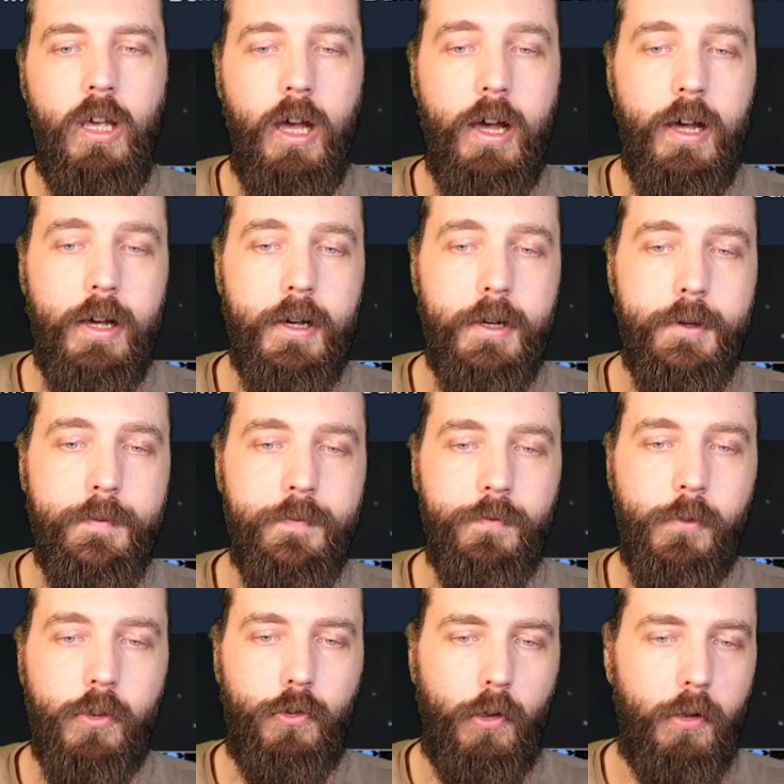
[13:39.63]

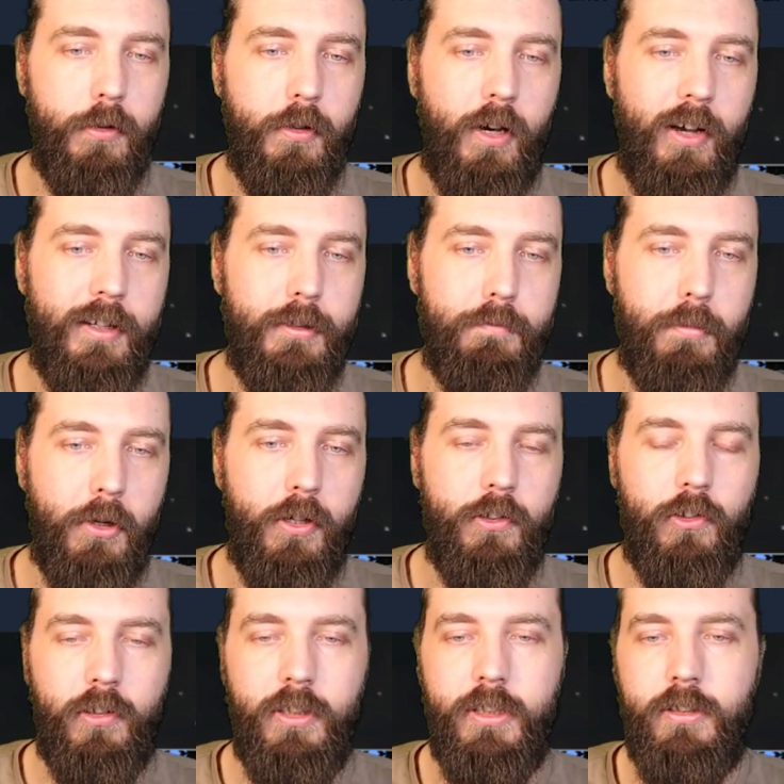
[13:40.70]
So I
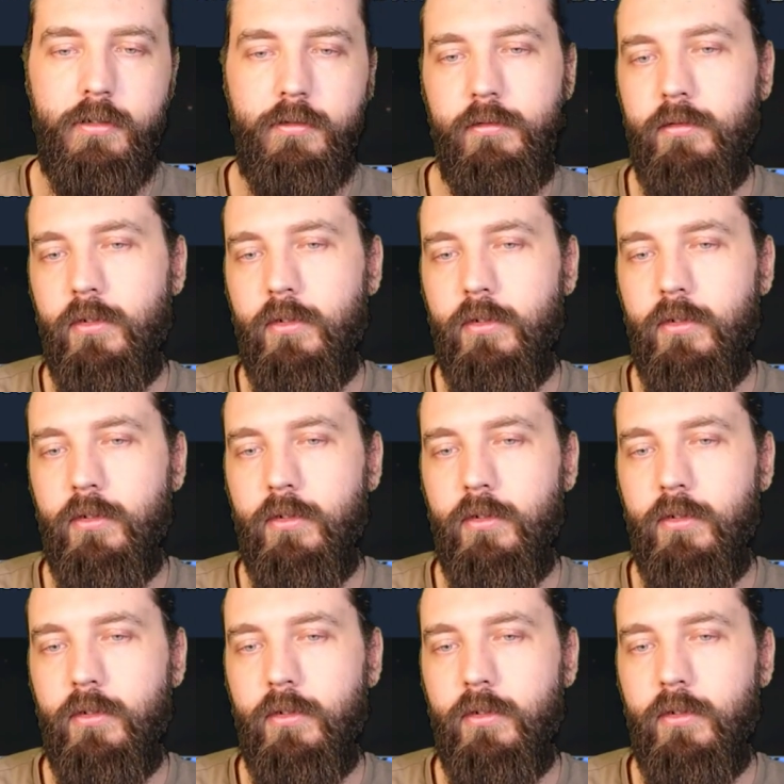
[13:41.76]
personally